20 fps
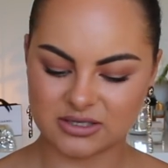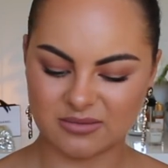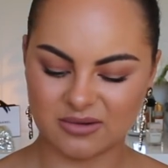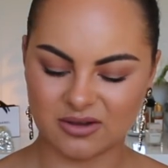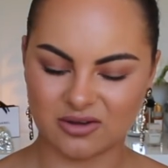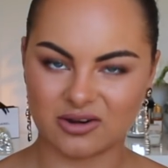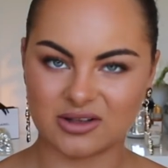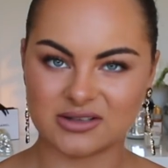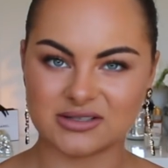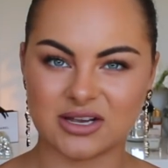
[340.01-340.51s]
To
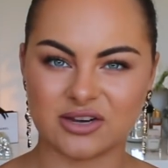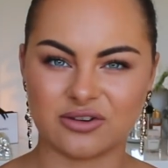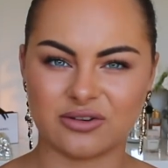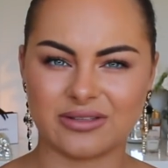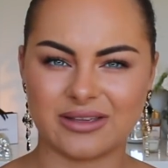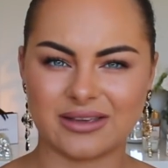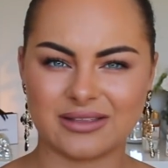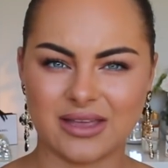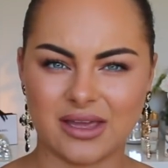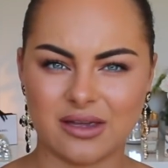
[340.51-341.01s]
be honest, I
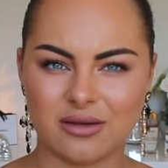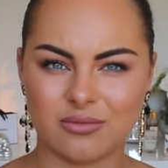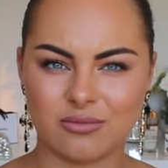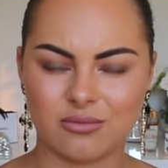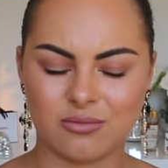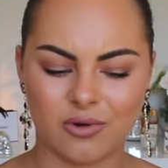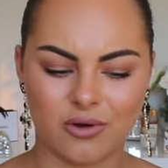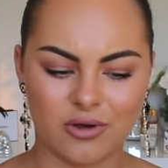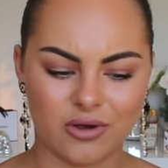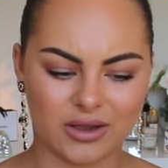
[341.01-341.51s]
don't think they
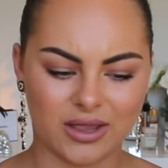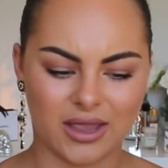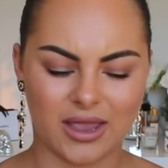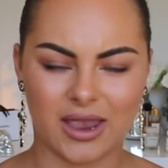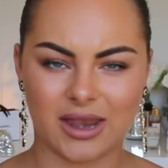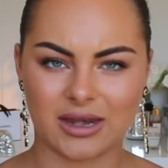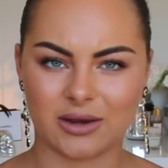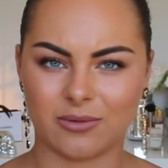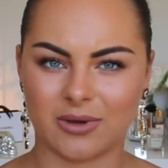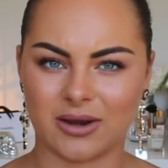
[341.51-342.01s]
work
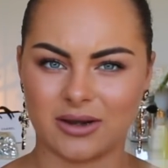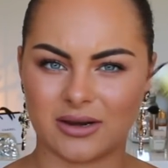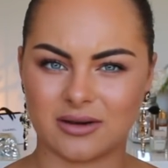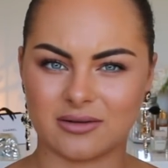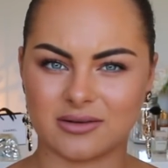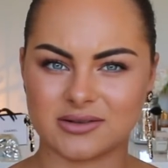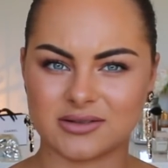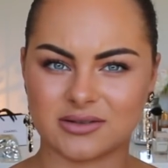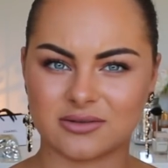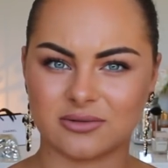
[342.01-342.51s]
anywhere
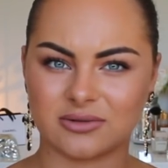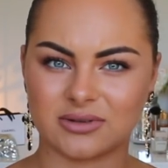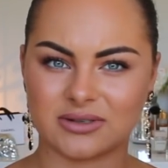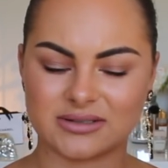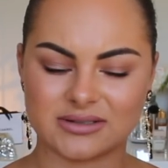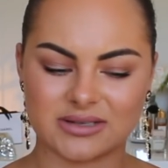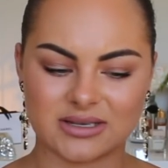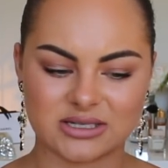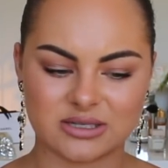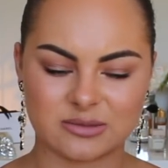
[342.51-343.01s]
near as good
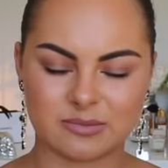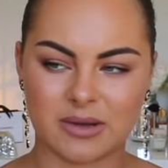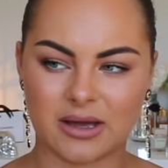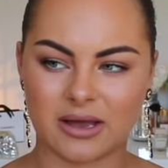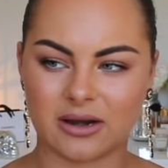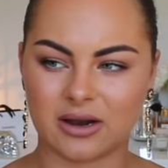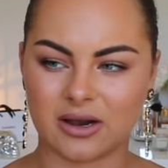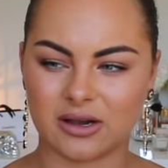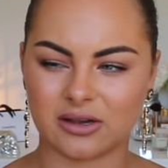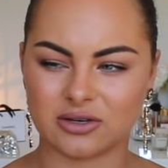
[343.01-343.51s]
as this,
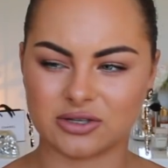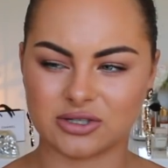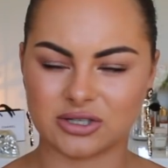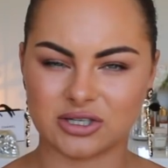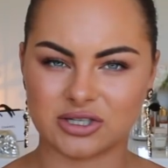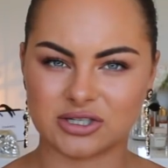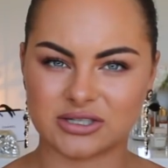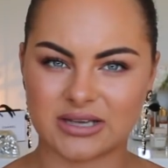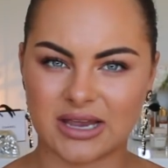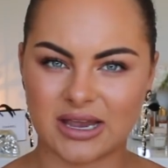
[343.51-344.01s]
but I
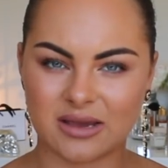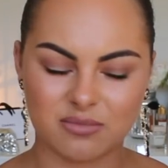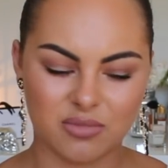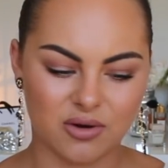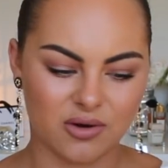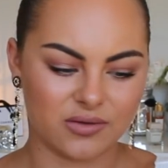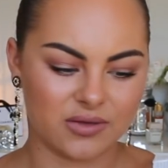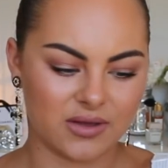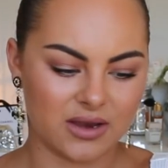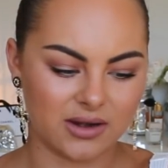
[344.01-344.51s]
usually just take
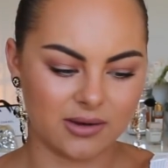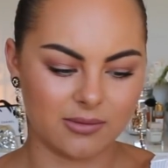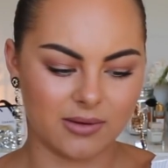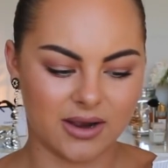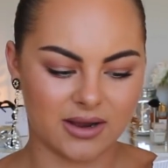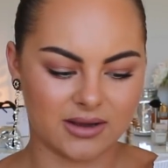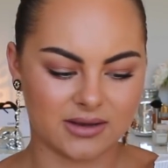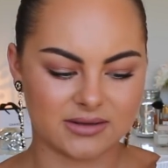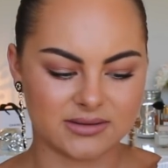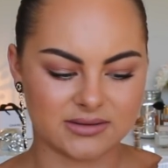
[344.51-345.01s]
both
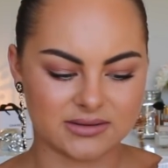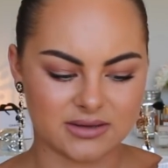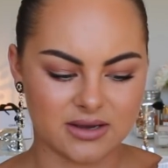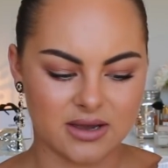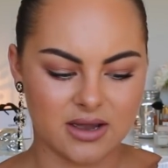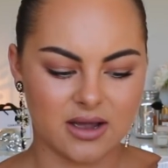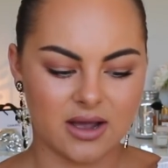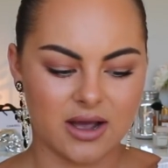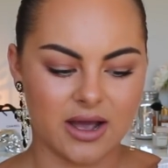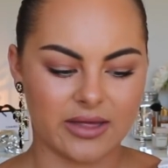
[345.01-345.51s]
anyway because
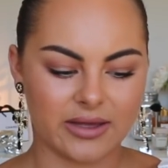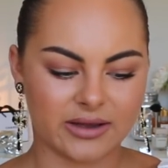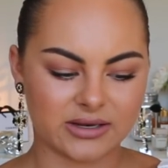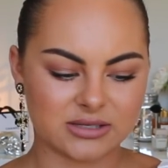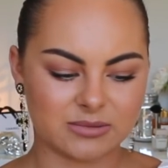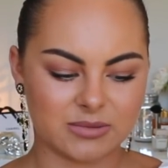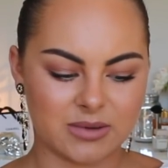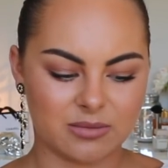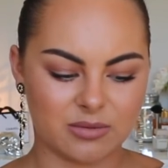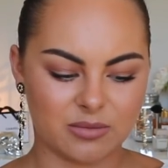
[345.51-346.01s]
I like
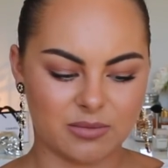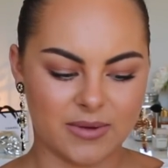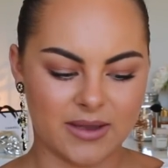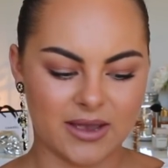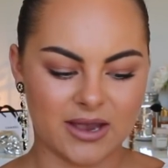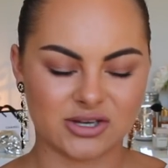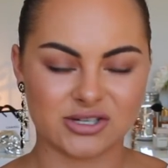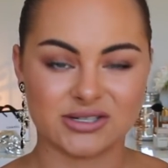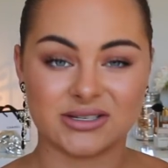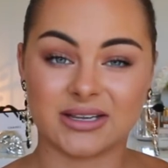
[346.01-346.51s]
to be
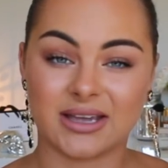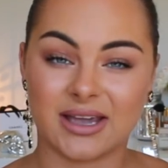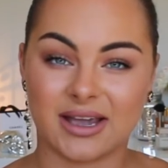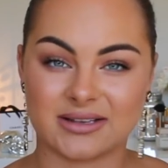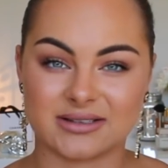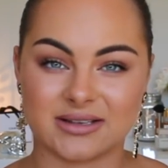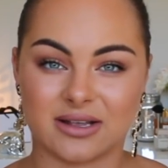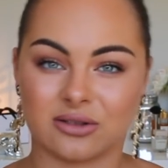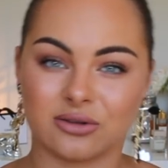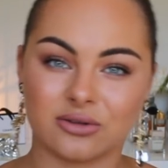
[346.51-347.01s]
prepared just in
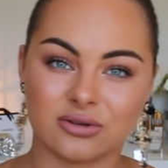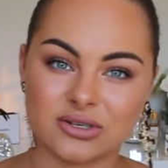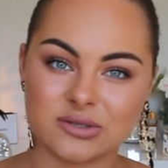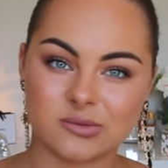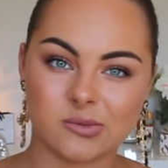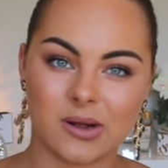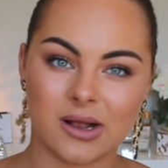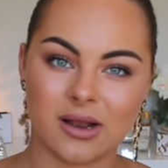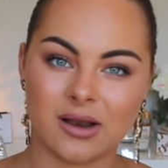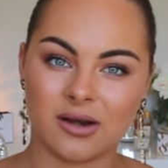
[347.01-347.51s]
case I
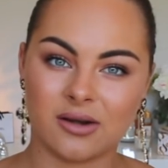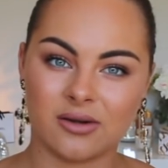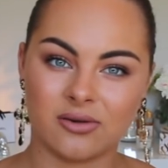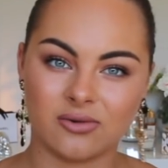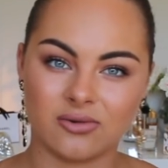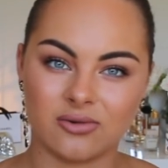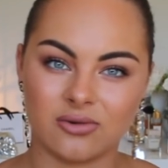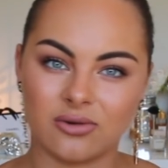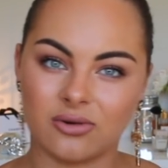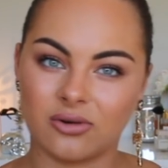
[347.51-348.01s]
lose one
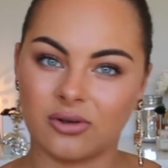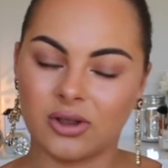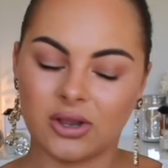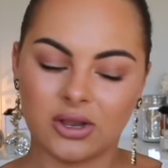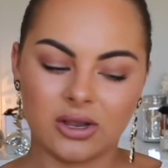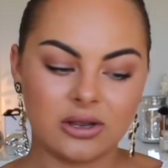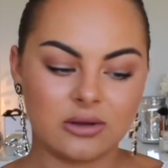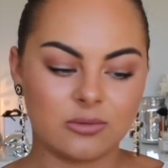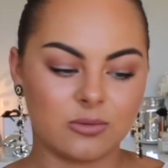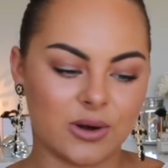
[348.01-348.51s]
or
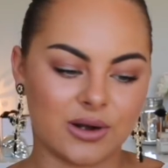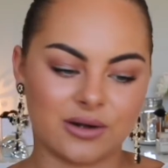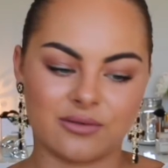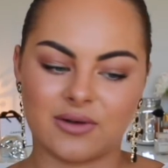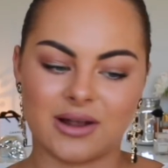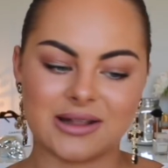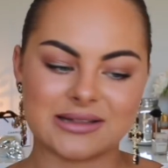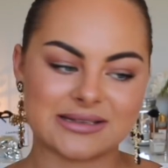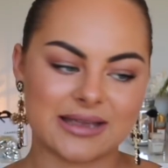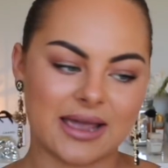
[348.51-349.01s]
one
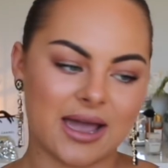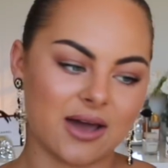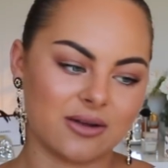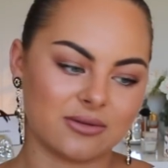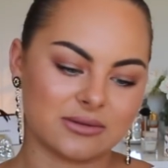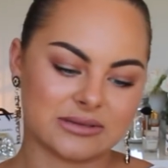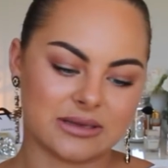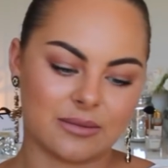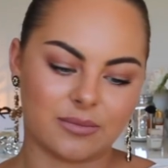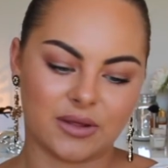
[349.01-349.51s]
runs
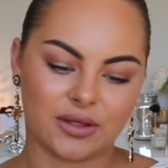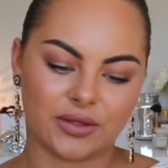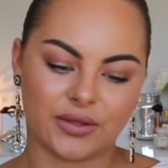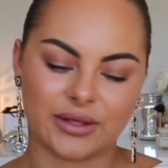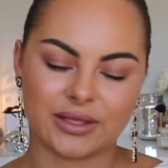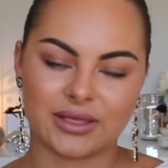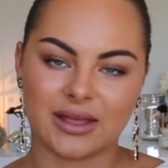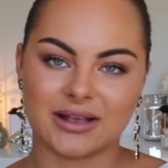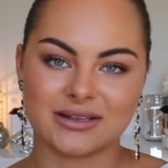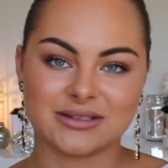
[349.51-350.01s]
out or something
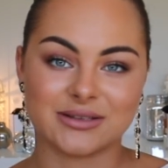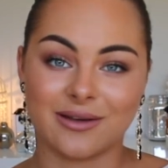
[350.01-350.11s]
like that.